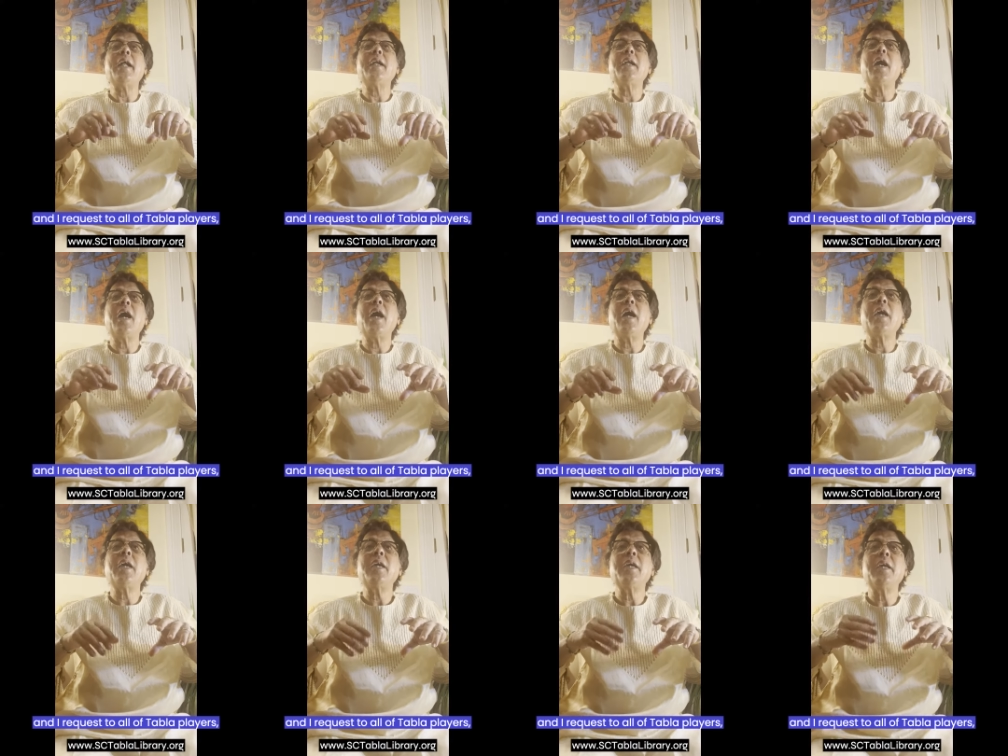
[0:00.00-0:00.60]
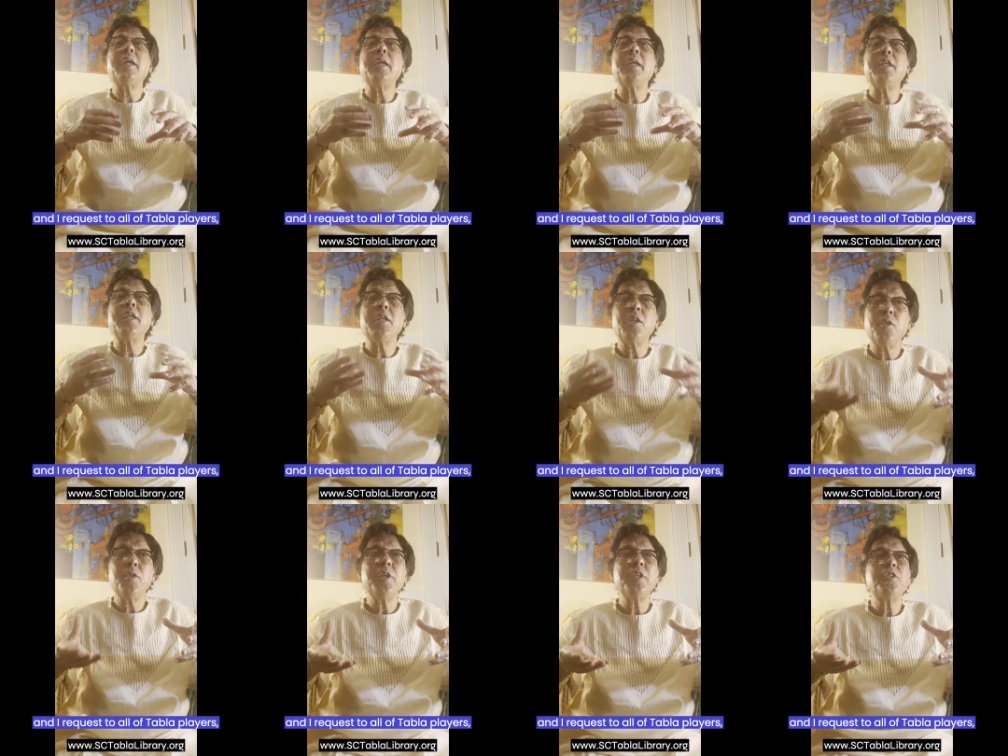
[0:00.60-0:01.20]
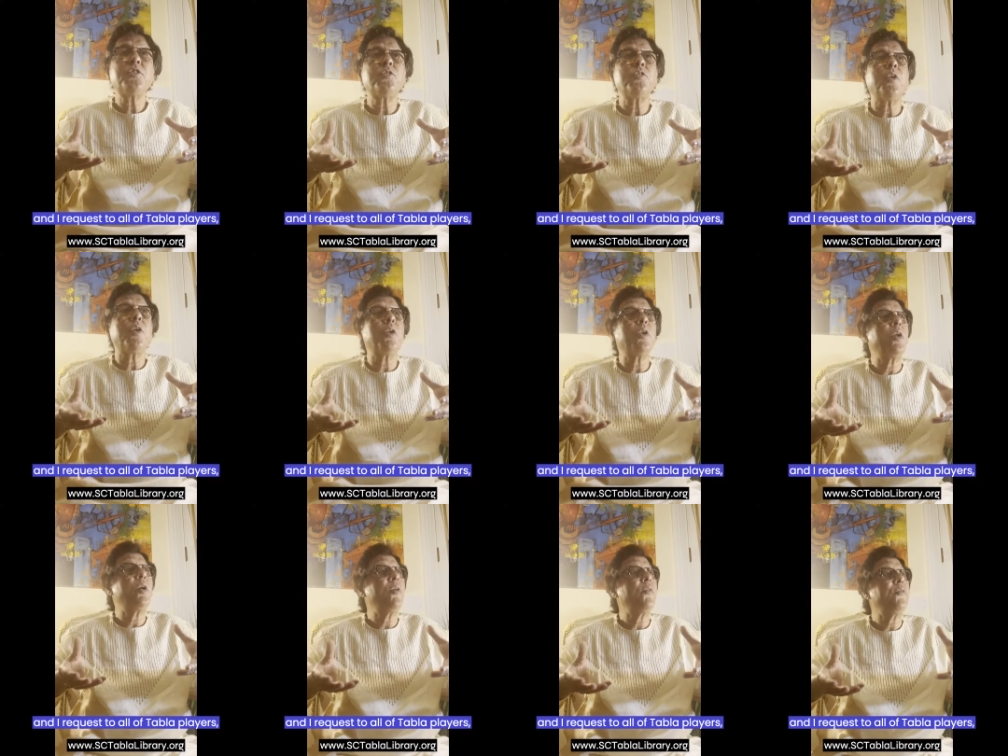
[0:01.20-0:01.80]
I request to all
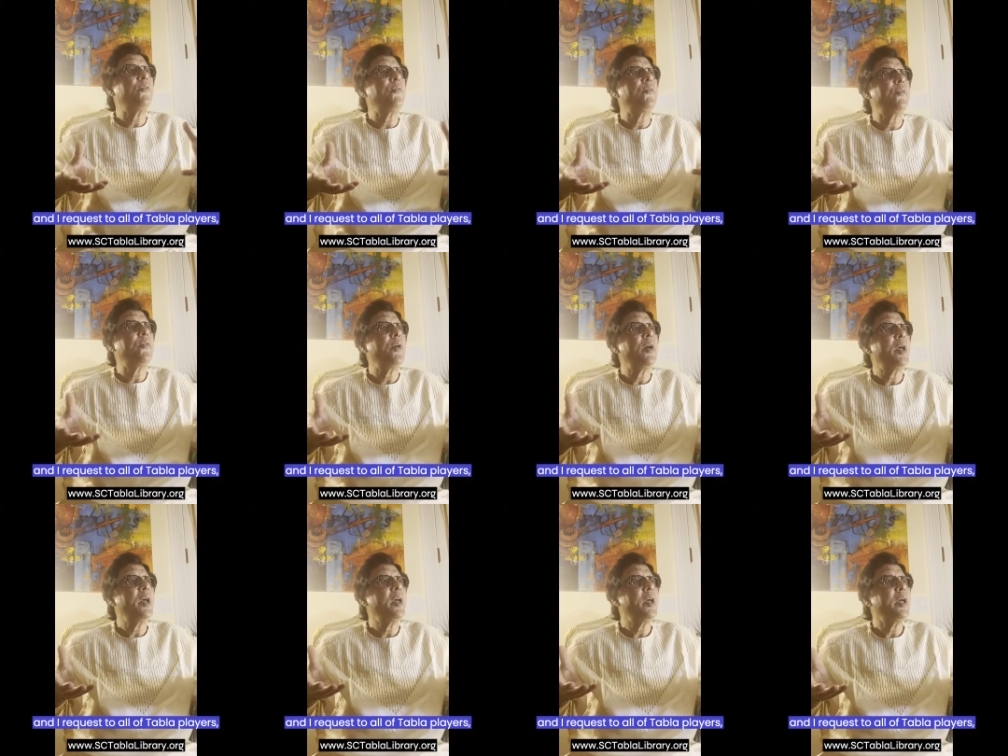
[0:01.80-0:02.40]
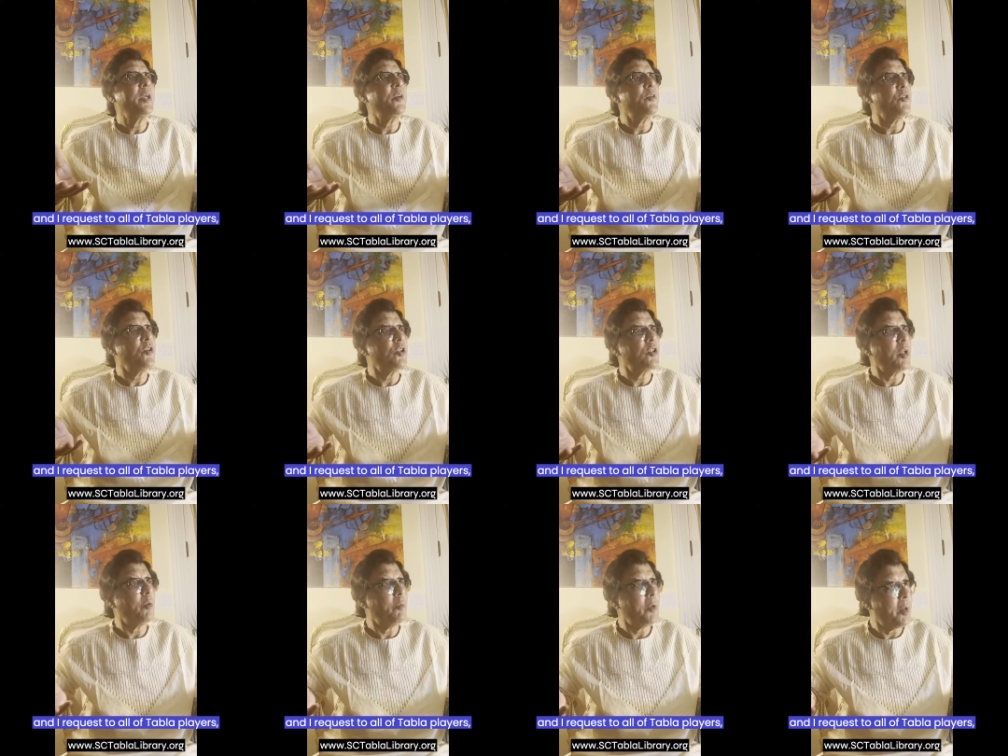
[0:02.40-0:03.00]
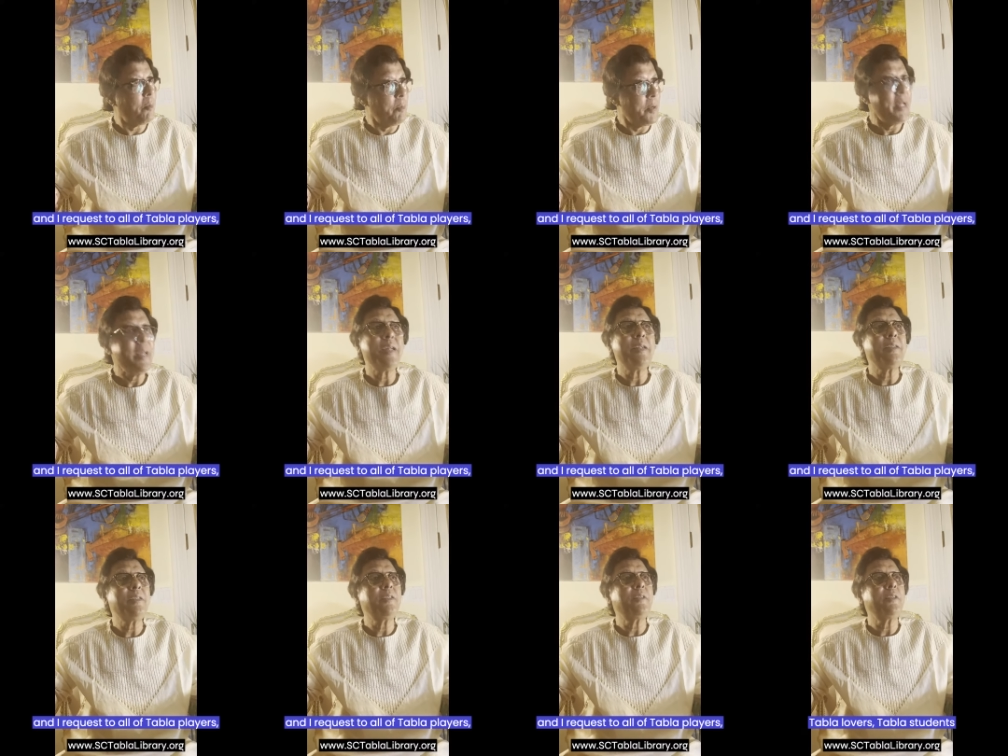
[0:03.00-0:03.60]
of you know tabla
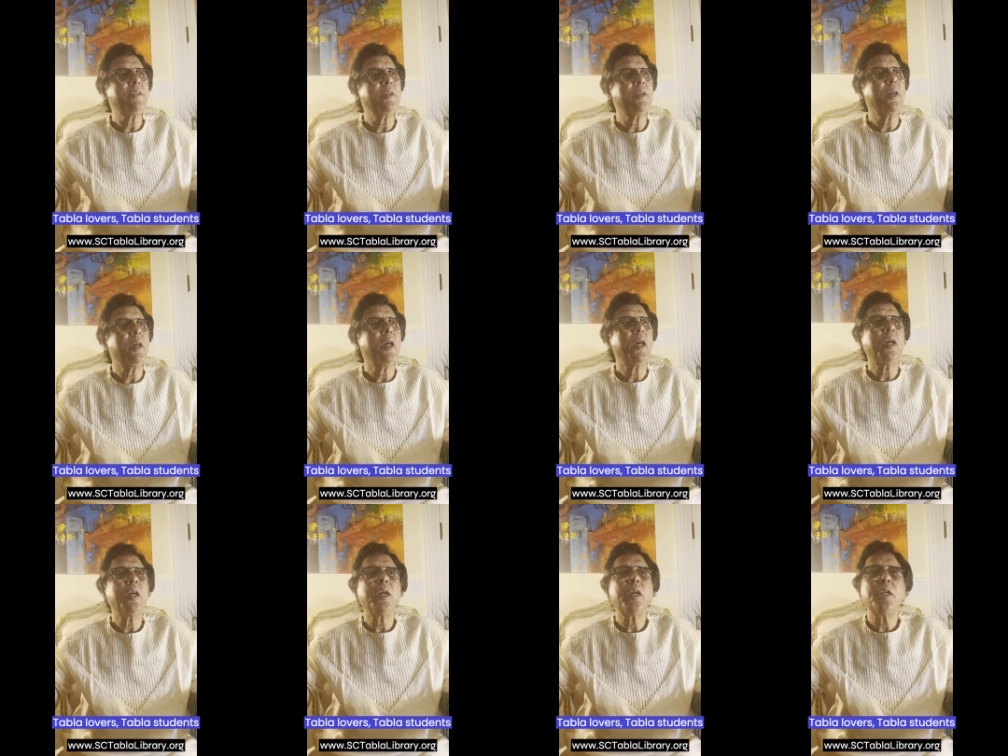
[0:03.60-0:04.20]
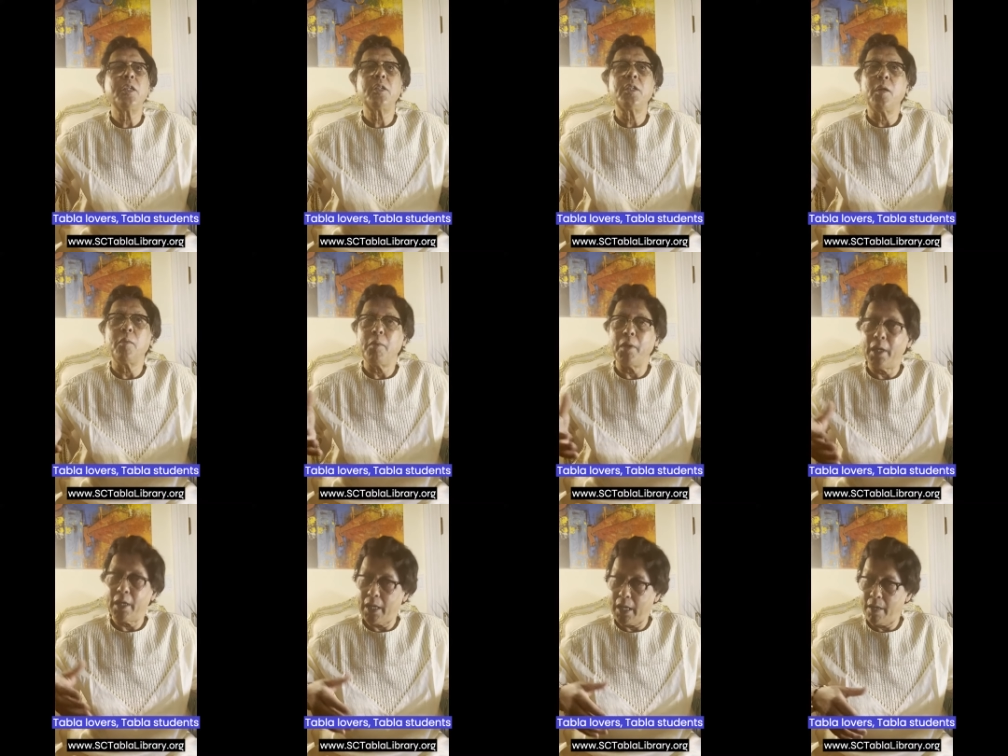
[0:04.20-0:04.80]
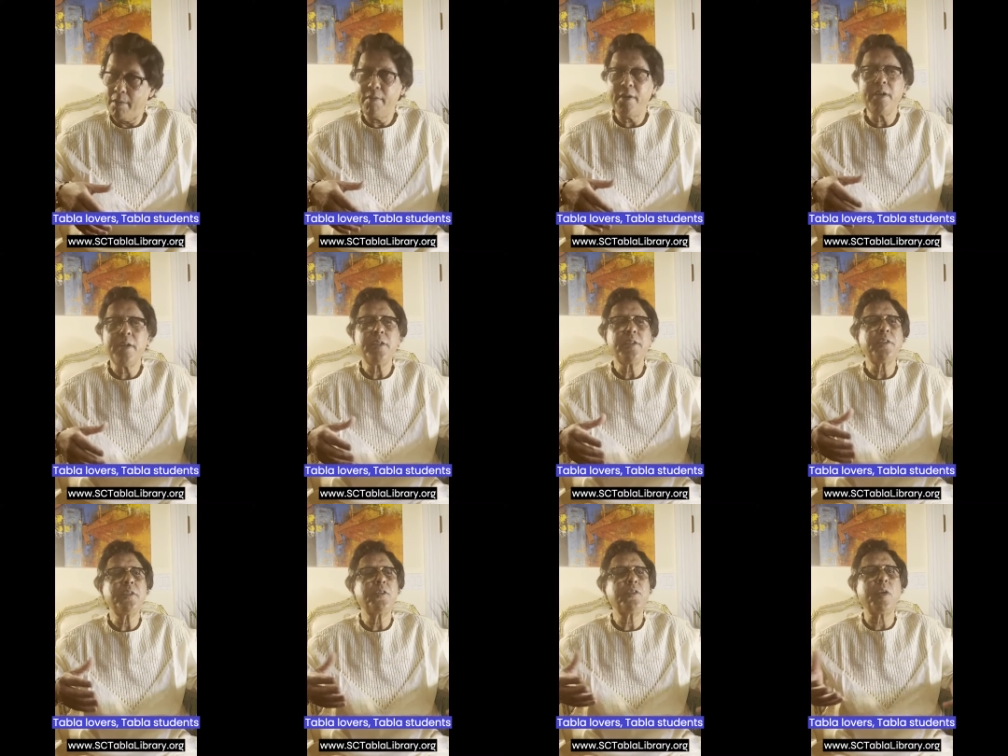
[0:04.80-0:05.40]
players, tabla lovers,
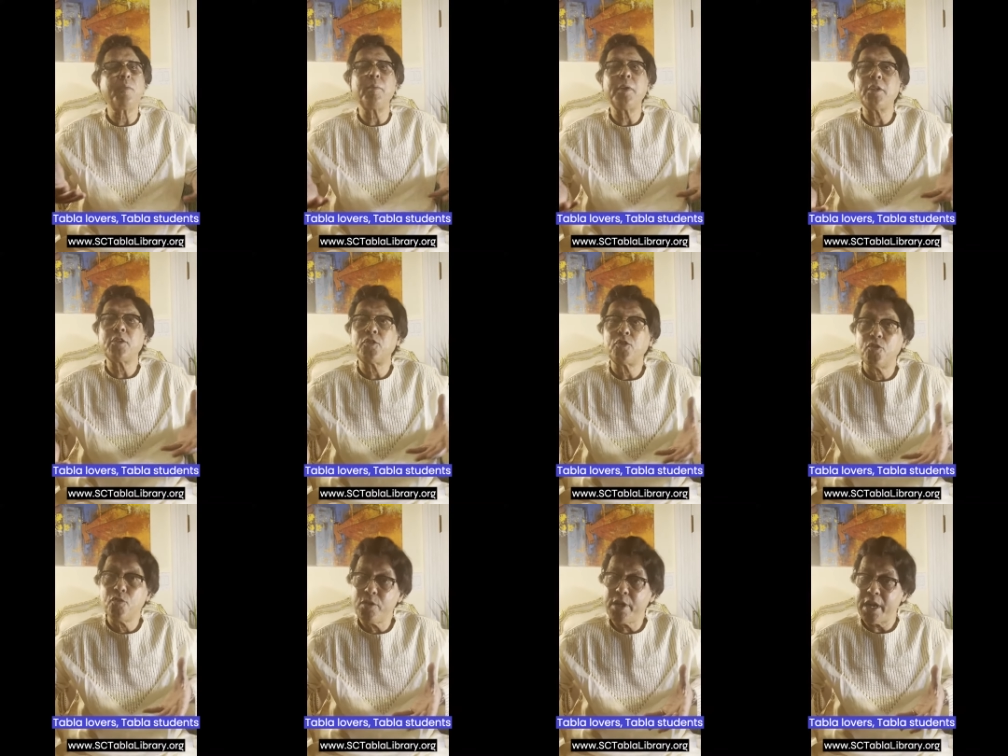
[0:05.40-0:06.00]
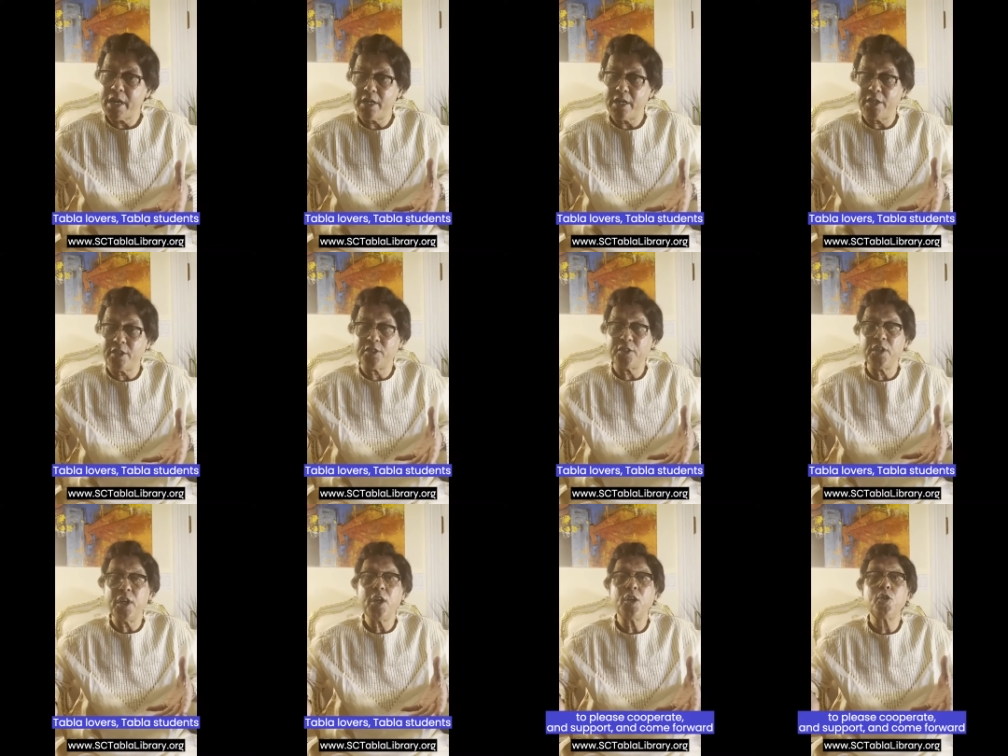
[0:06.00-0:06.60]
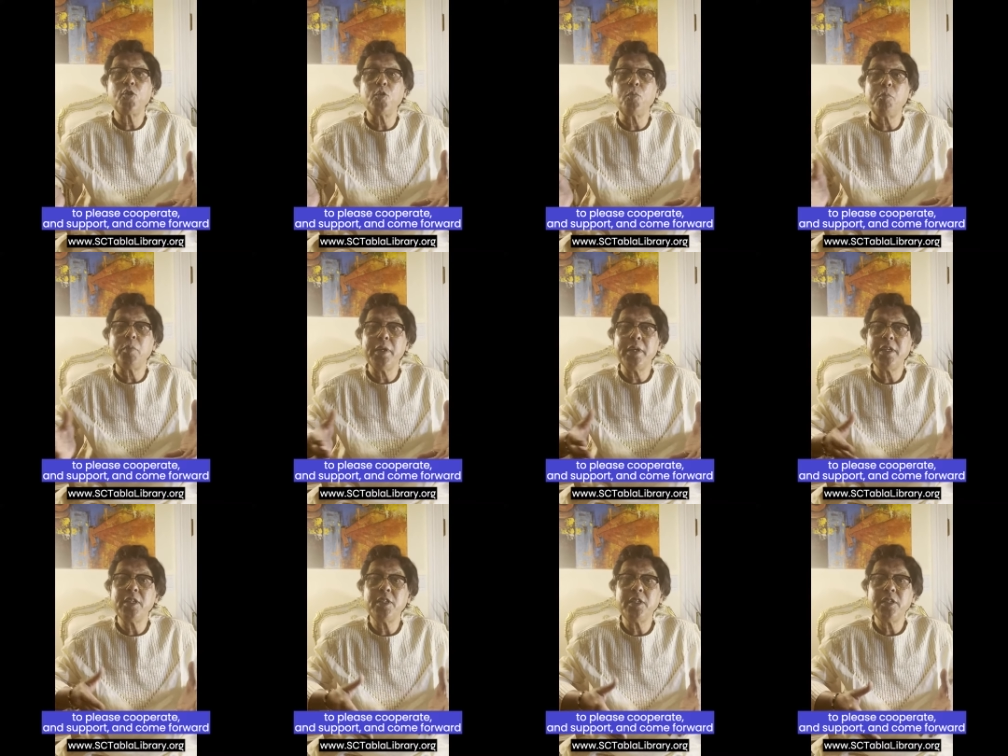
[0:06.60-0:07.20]
tabla students to
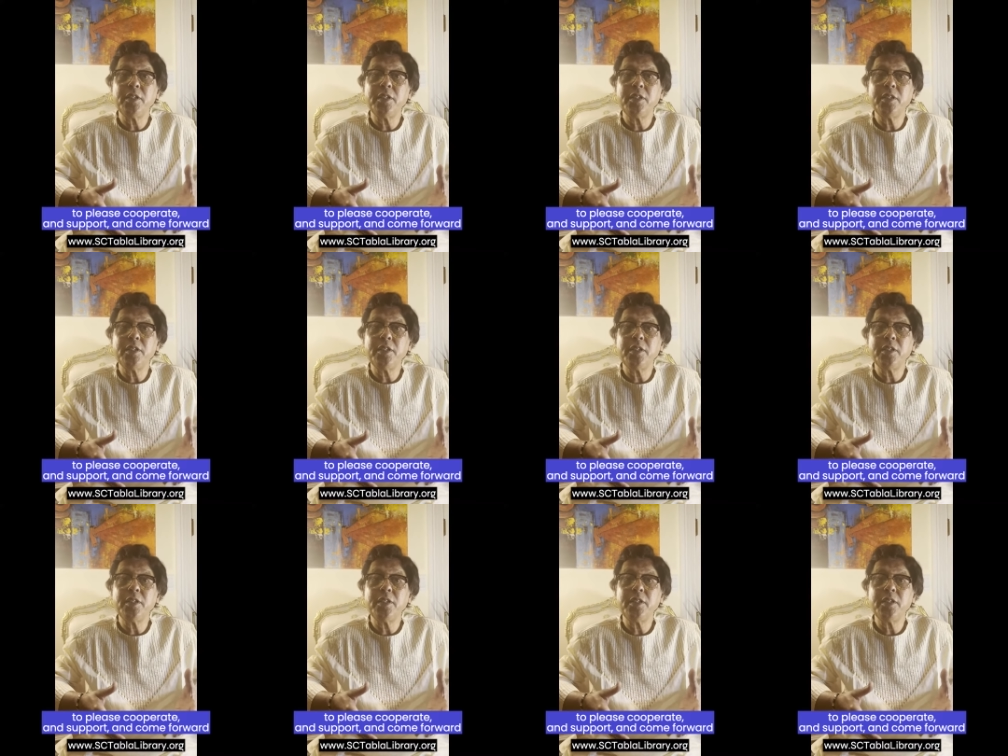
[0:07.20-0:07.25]
please